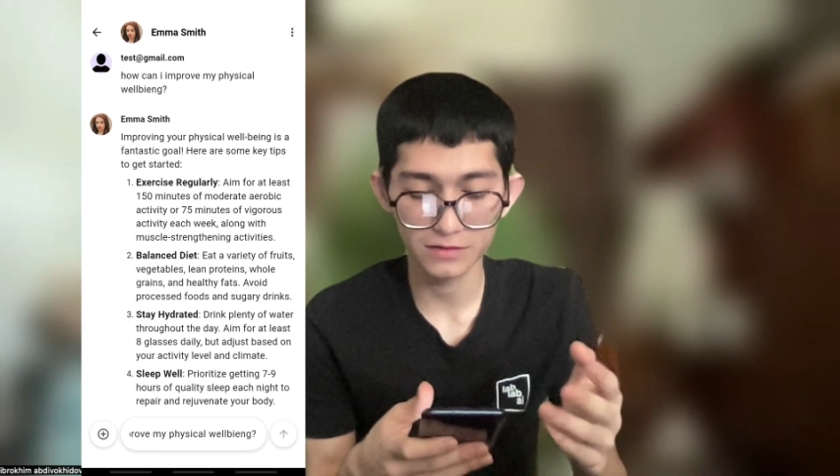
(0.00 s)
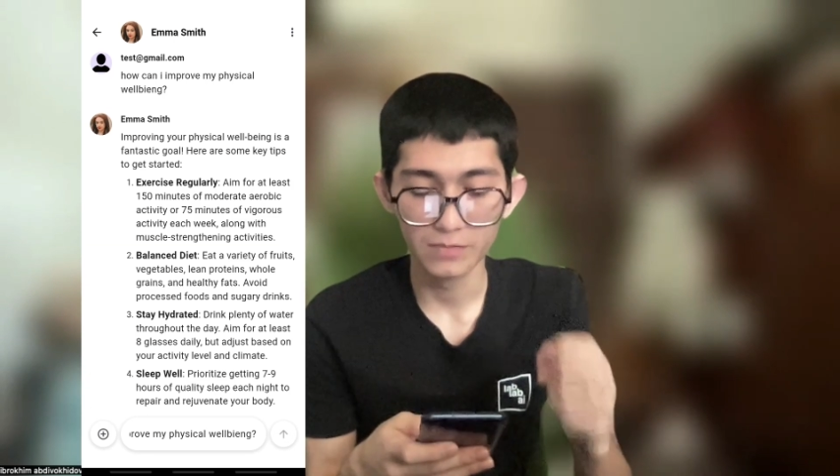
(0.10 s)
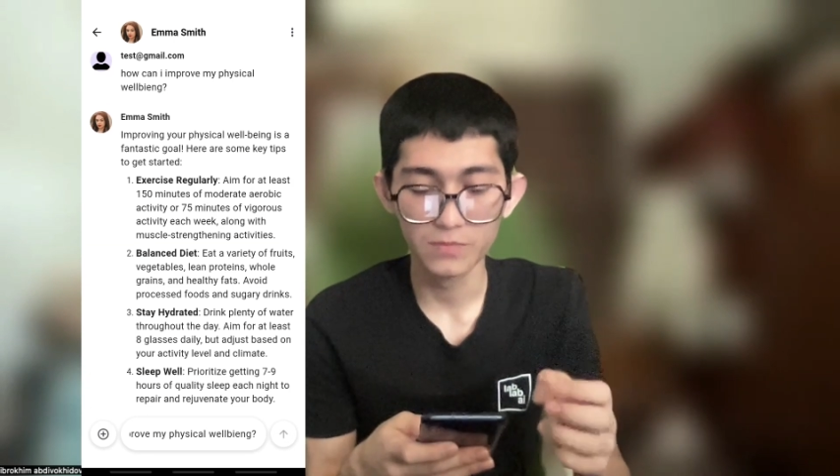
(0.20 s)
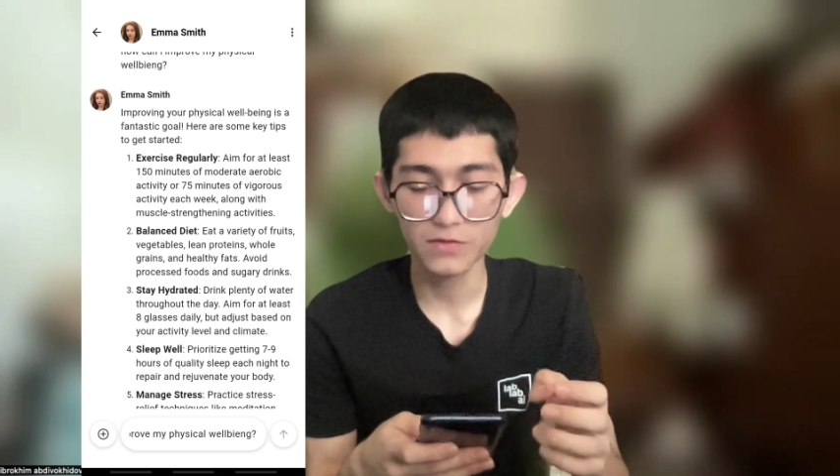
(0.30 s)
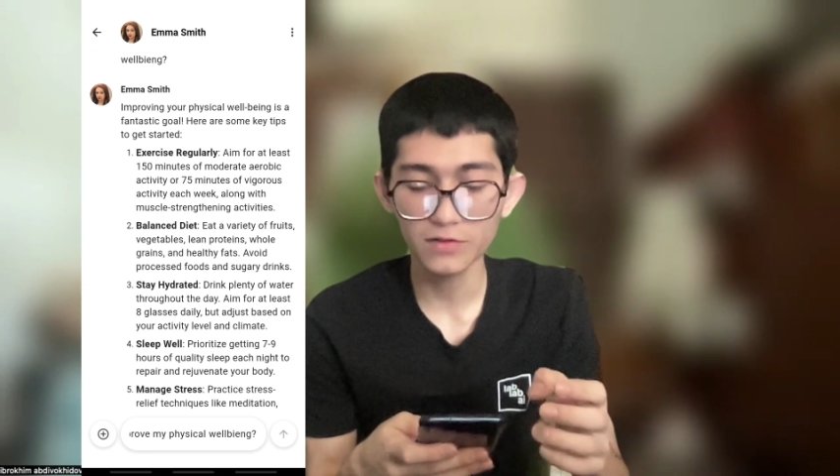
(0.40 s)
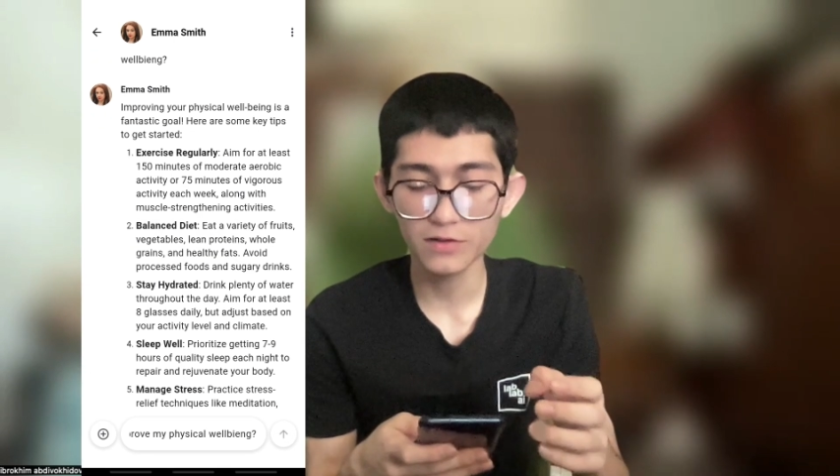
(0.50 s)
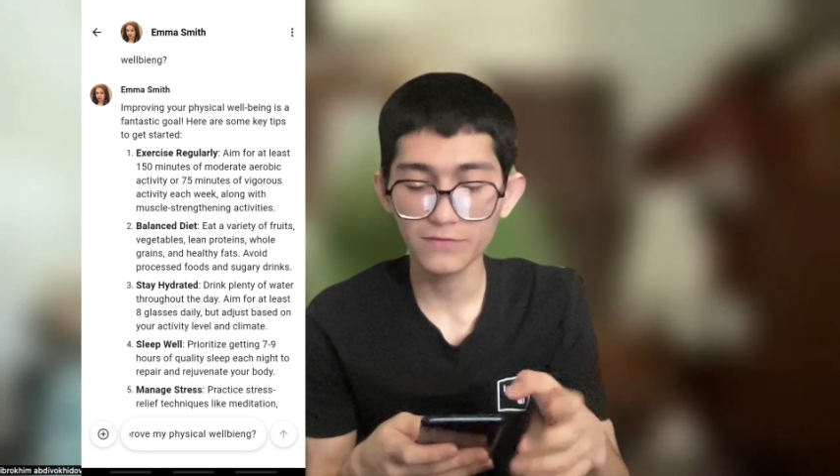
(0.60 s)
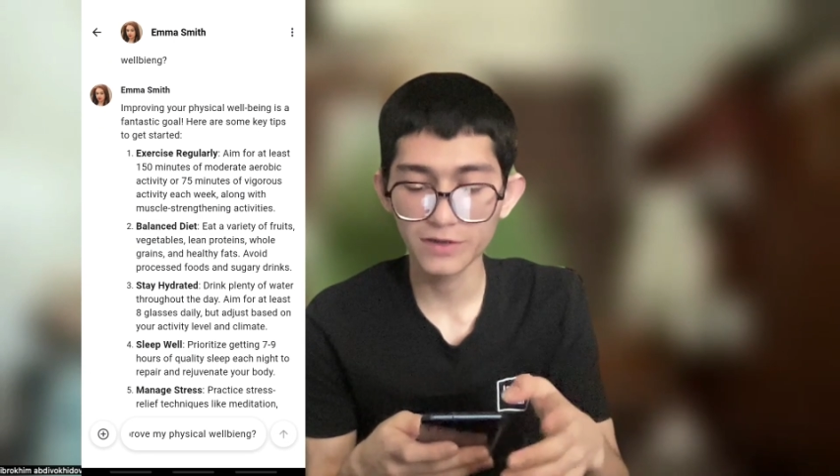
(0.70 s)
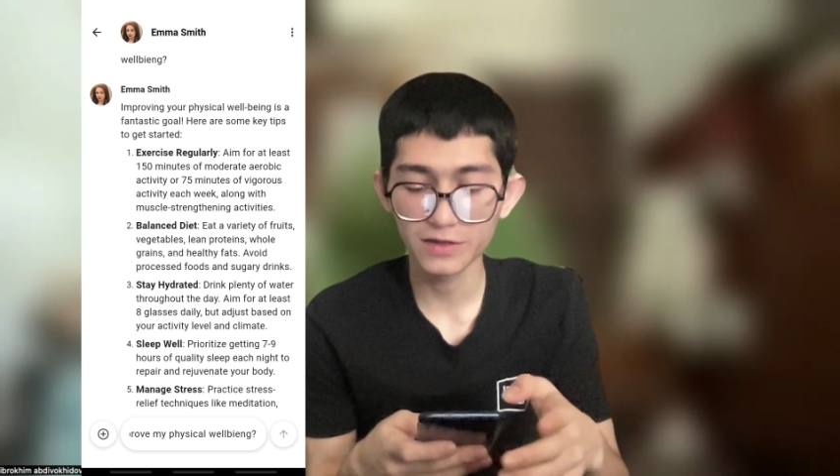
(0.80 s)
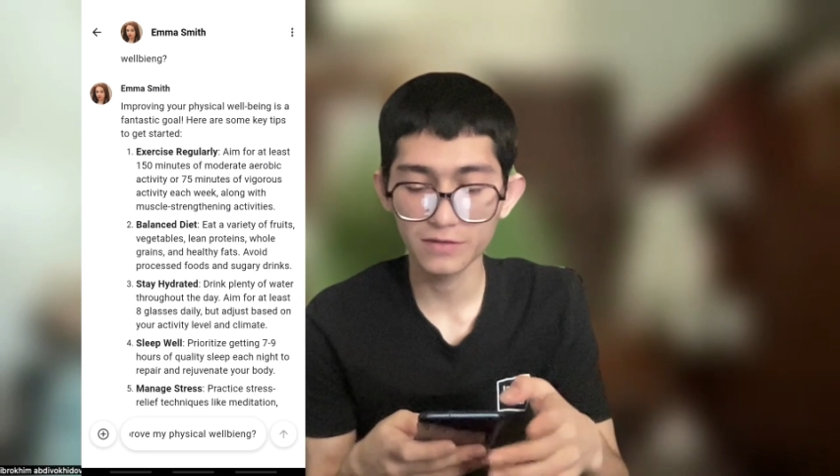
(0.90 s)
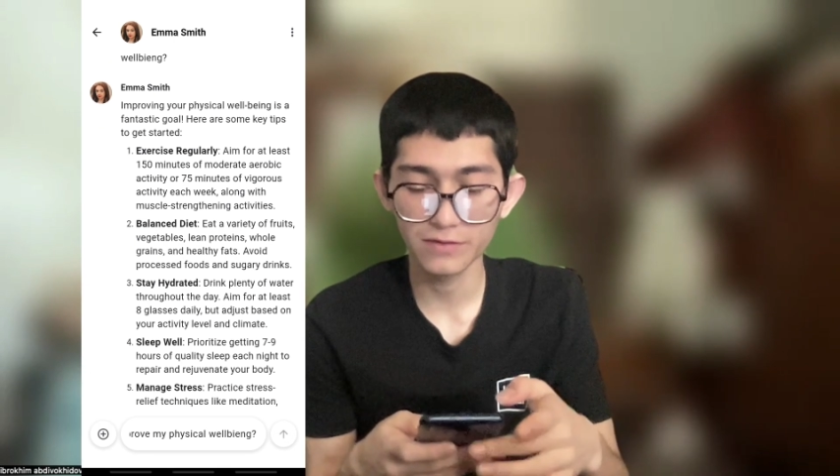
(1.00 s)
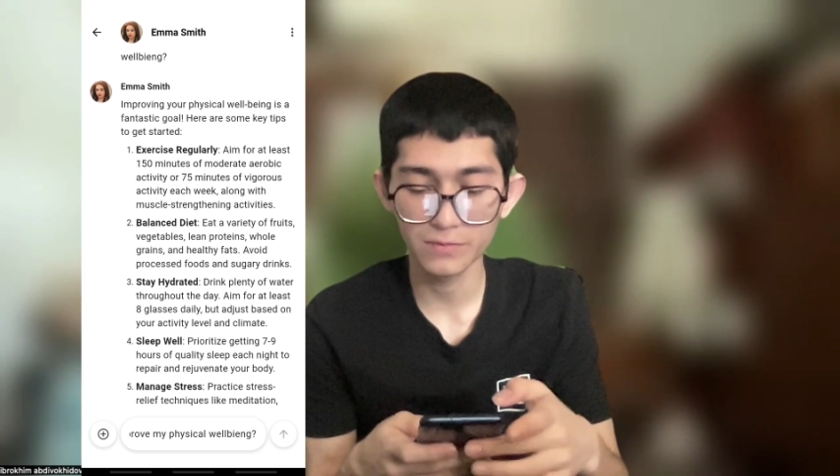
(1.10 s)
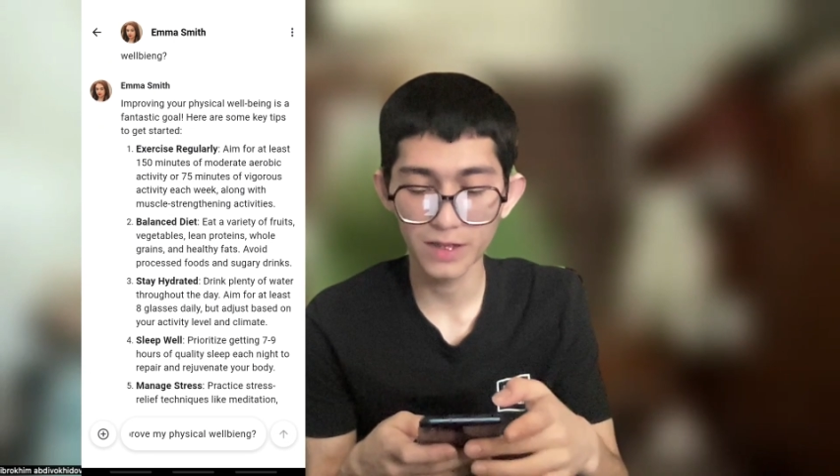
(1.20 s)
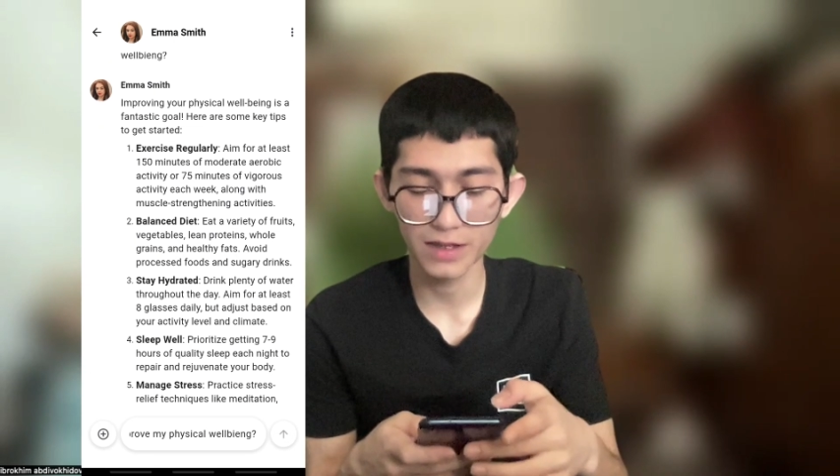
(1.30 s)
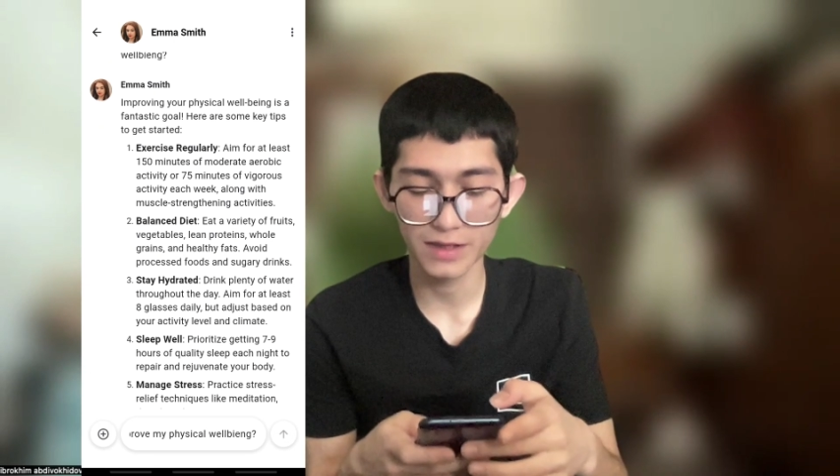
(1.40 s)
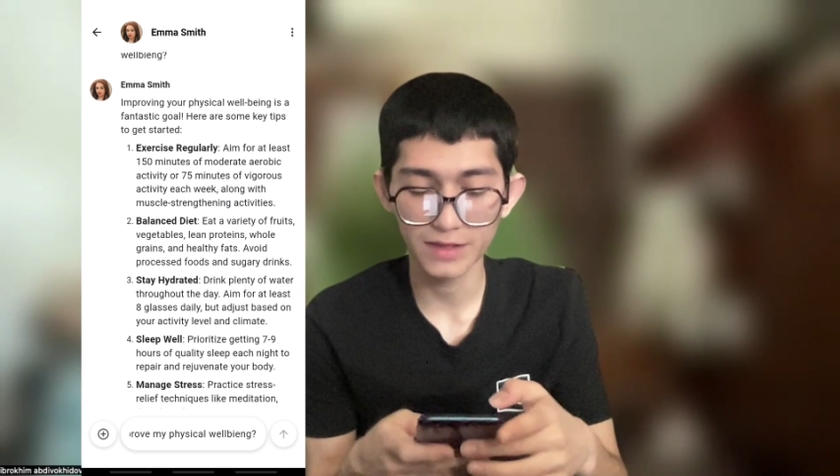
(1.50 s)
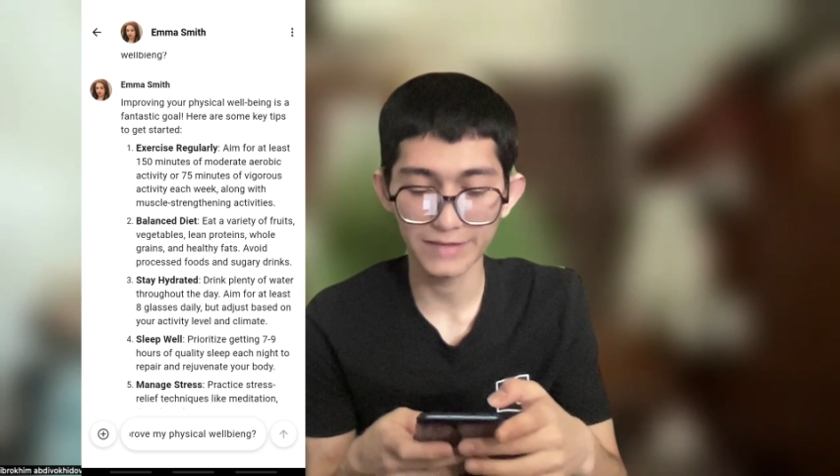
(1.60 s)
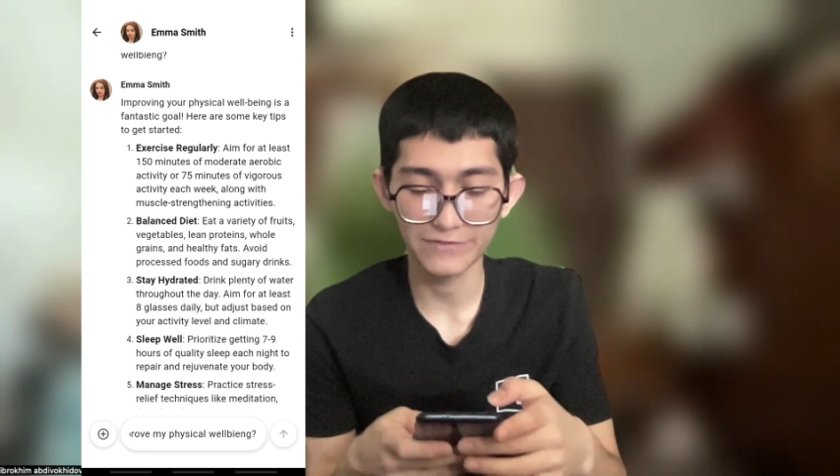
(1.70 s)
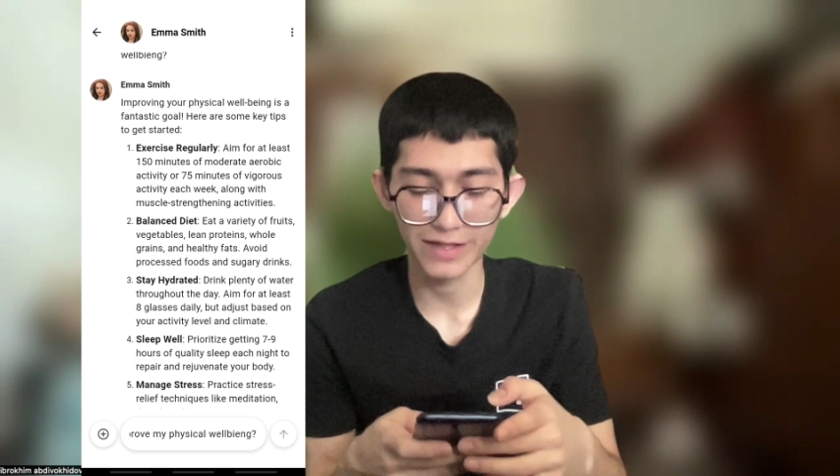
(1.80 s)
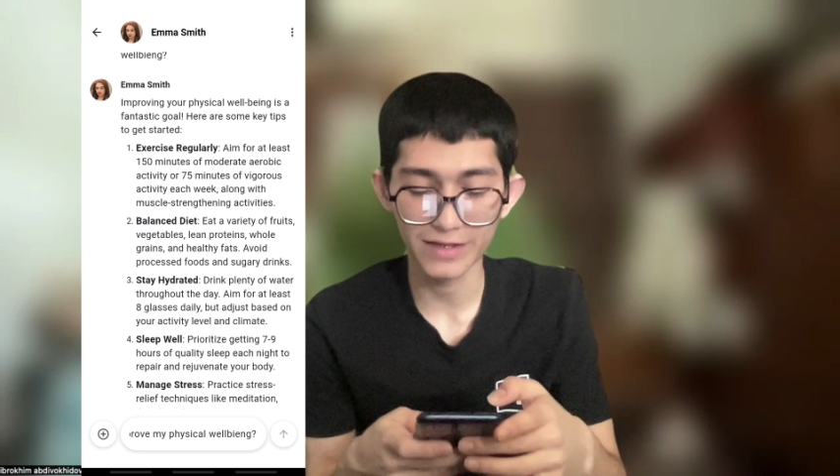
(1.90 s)
Improving your physical well-being is a
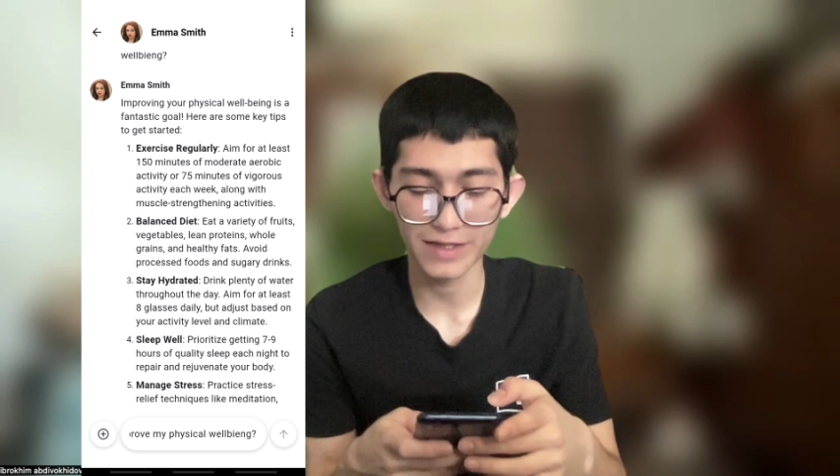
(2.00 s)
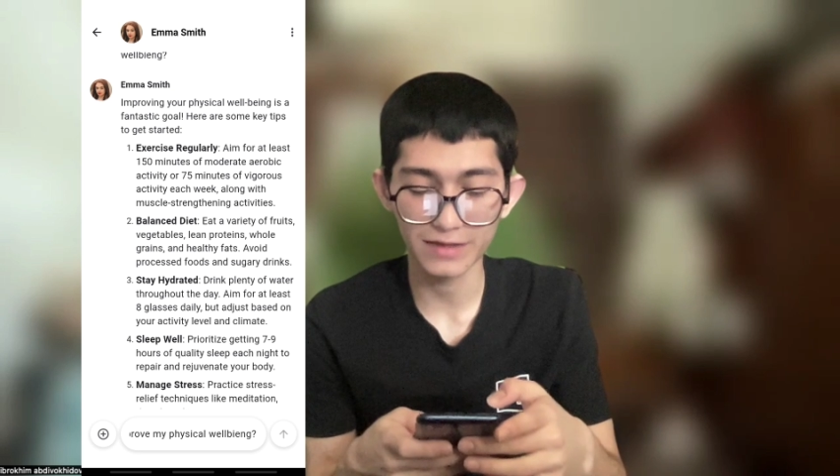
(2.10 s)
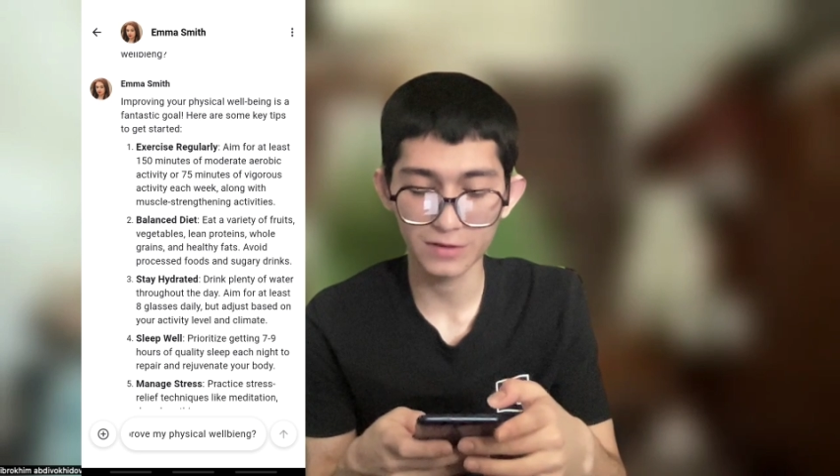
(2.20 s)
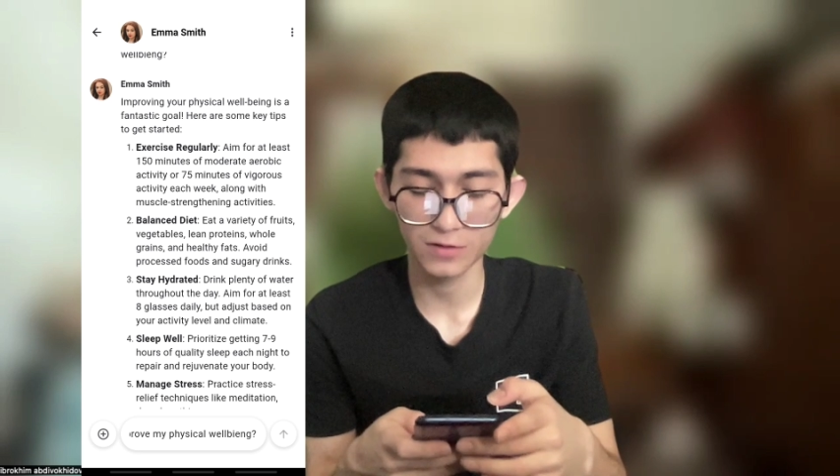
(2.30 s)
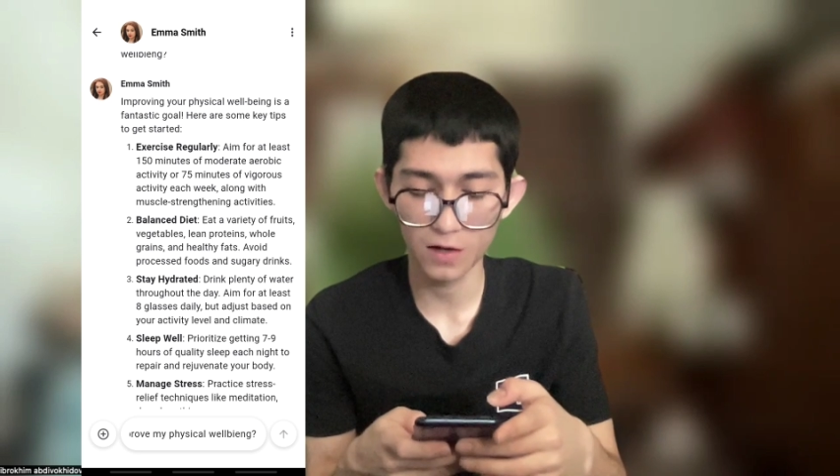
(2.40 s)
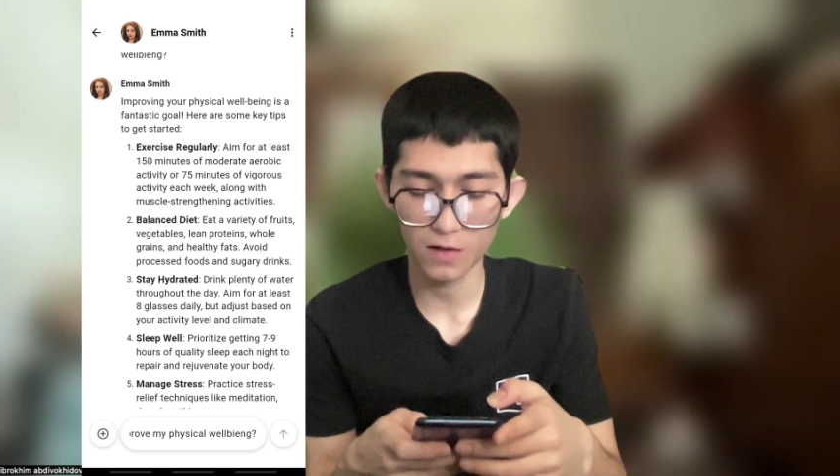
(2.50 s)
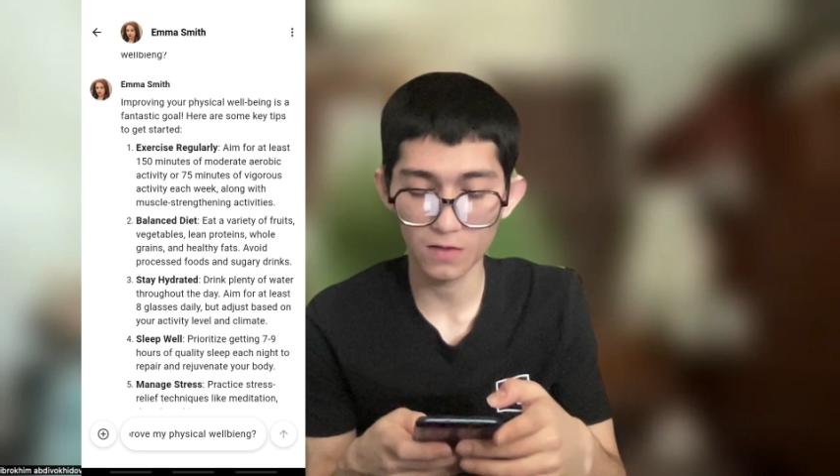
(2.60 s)
fantastic goal.